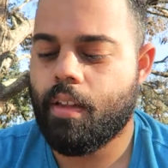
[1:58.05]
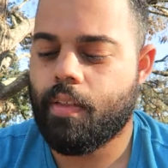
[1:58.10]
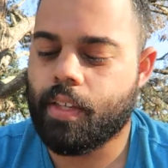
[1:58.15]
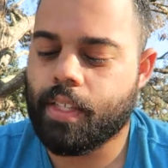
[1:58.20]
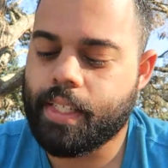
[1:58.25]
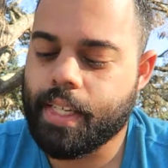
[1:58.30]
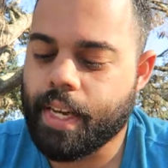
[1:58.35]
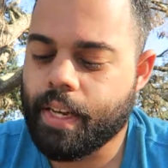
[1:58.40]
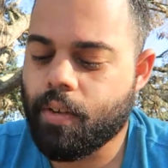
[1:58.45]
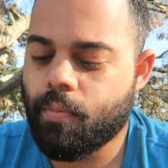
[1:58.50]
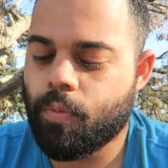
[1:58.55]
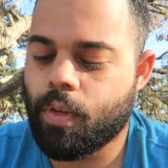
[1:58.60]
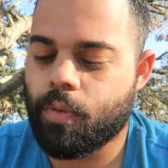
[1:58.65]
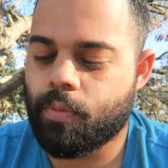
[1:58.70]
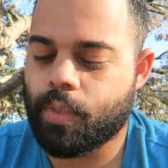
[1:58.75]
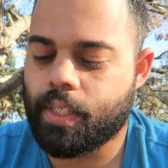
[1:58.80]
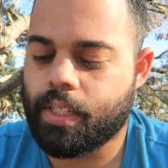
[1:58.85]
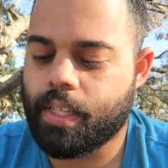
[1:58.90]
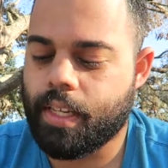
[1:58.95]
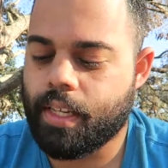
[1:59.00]
the second
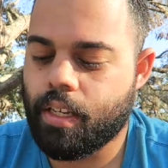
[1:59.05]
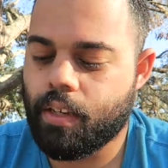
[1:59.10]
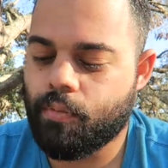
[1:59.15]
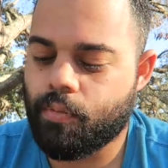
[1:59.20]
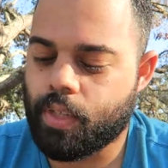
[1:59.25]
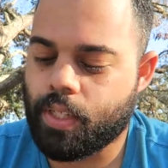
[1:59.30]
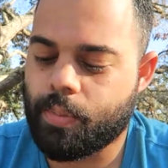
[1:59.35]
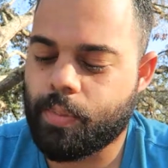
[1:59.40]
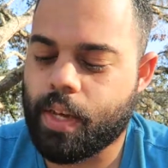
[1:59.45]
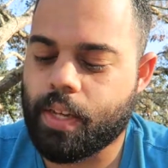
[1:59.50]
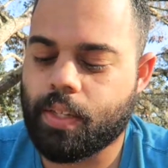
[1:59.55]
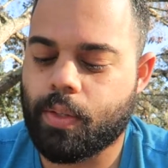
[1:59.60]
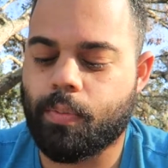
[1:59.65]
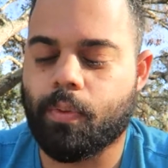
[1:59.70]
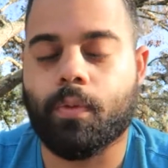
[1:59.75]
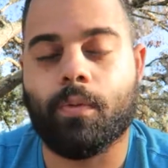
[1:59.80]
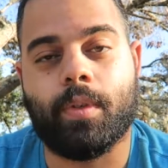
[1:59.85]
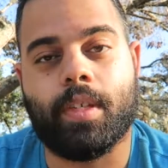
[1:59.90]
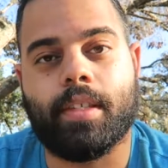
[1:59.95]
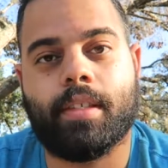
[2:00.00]
one was taking
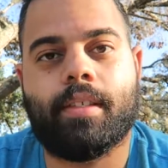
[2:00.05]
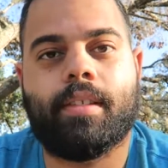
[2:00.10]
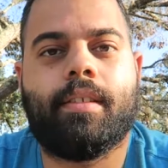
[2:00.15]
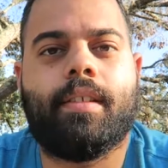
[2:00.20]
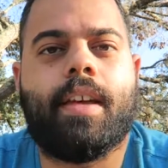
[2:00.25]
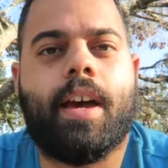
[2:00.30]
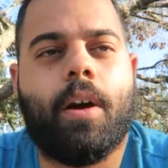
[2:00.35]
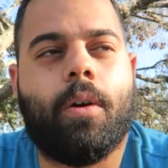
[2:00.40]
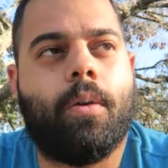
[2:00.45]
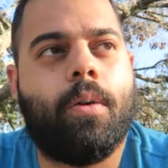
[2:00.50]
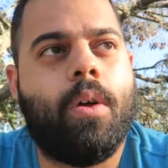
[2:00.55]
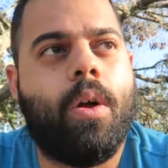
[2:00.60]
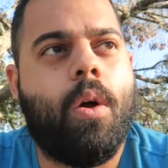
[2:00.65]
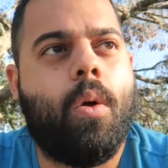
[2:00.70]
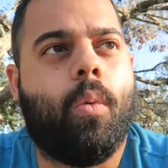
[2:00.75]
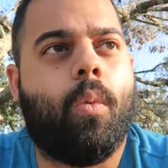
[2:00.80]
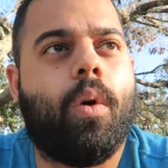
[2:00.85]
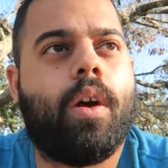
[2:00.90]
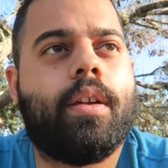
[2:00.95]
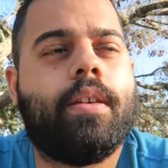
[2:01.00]
responsible risks. Now,
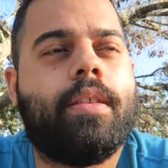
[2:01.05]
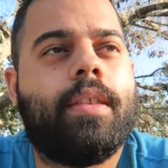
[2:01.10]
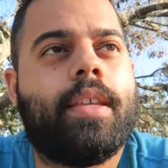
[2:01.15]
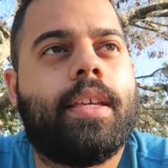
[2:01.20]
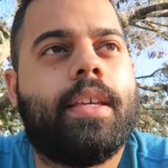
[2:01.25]
one of